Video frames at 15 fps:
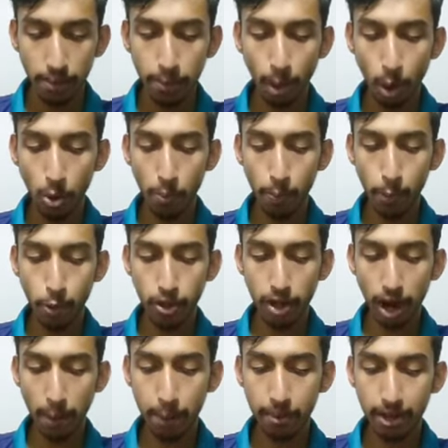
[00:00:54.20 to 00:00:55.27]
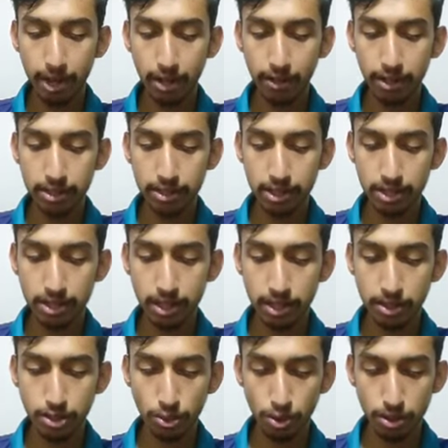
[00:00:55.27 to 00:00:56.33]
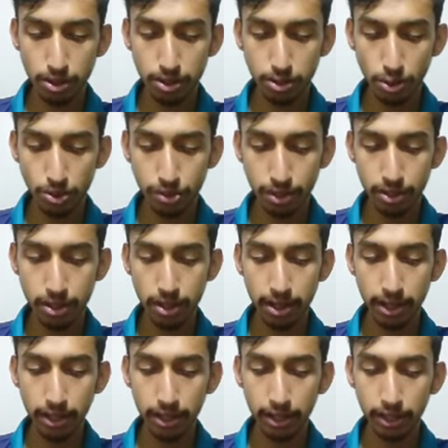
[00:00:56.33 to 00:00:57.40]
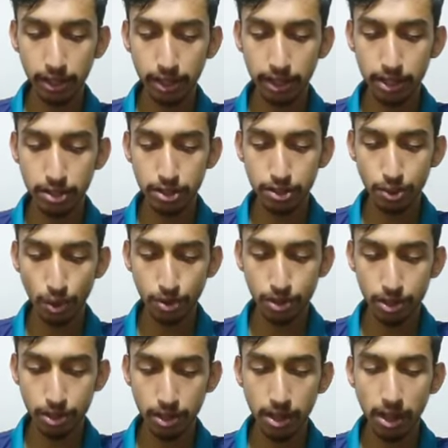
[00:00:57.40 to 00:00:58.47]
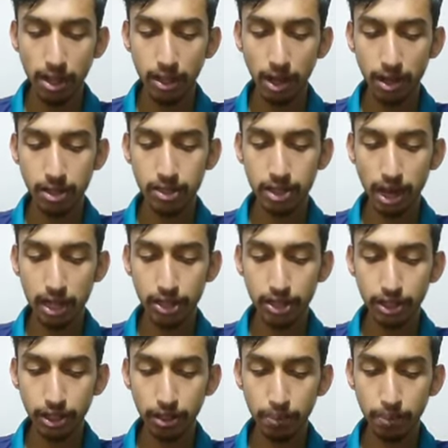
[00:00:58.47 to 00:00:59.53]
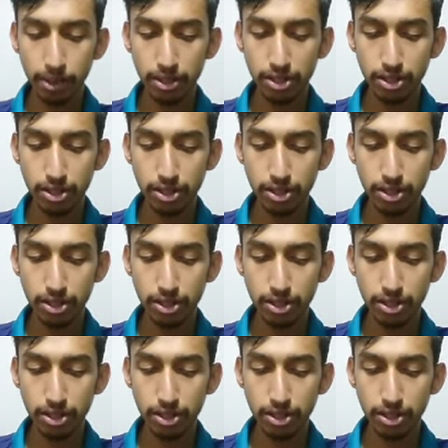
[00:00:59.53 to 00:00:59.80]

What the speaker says: put, update existing resources, delete resources. Third is http